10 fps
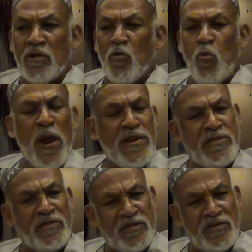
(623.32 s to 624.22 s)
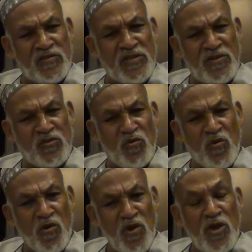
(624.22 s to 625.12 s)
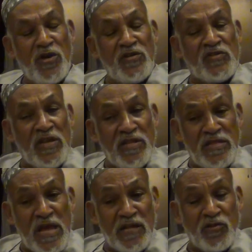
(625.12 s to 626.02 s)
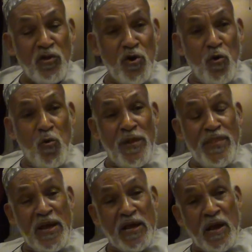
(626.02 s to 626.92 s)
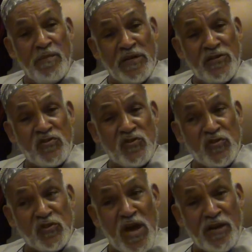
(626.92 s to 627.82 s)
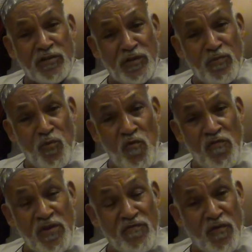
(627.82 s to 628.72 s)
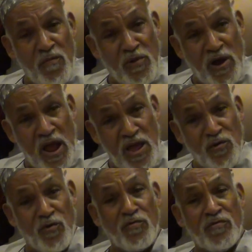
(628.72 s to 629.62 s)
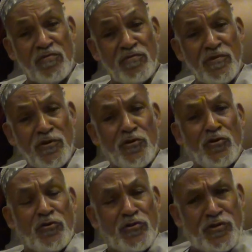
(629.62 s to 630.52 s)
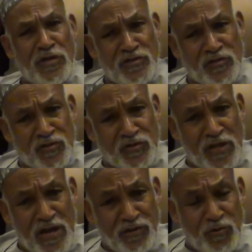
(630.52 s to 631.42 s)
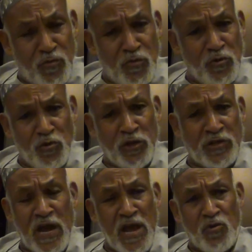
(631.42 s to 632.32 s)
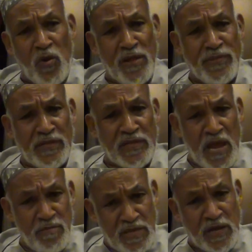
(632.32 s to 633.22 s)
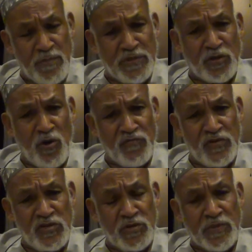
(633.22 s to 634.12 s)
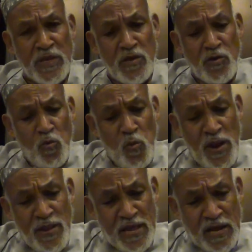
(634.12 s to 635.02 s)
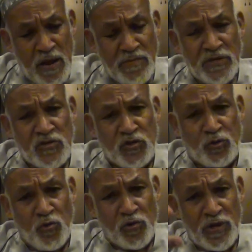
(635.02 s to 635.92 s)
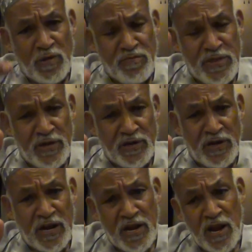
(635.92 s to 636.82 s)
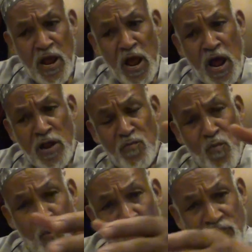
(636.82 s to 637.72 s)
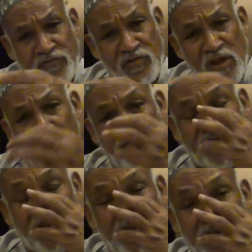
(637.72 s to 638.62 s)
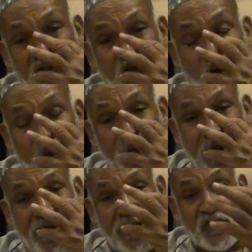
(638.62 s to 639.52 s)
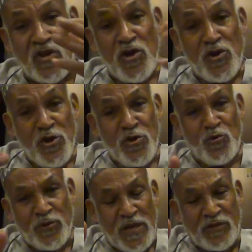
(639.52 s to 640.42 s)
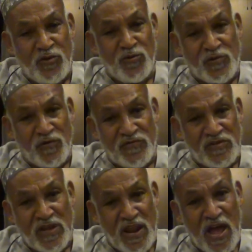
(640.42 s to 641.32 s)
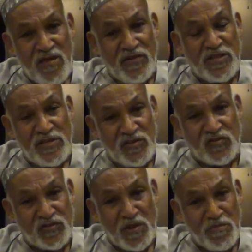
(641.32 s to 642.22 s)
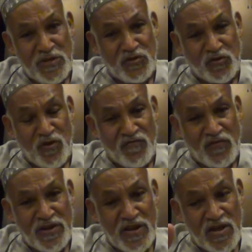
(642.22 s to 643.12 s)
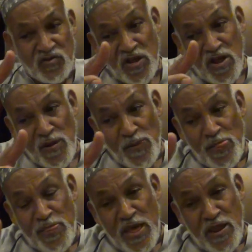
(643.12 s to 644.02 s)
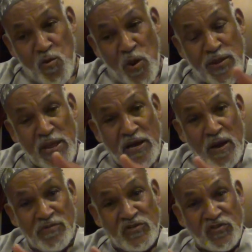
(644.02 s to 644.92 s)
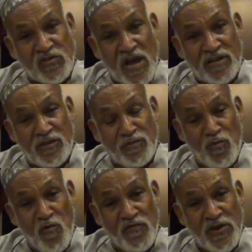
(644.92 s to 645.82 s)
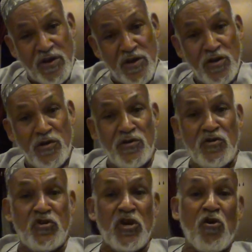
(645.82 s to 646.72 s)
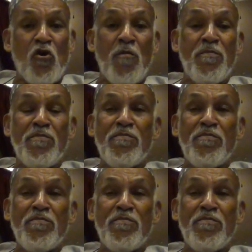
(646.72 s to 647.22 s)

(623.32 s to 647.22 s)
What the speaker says: When did he say so? He said that when the camels started moving from Cairo. Just to start, not Cairo at the time, the capital of Egypt. When the camels took their grain and moved after his own brothers knew that Yusuf is alive and he's the minister of finance, then when the camels started moving, Jacob,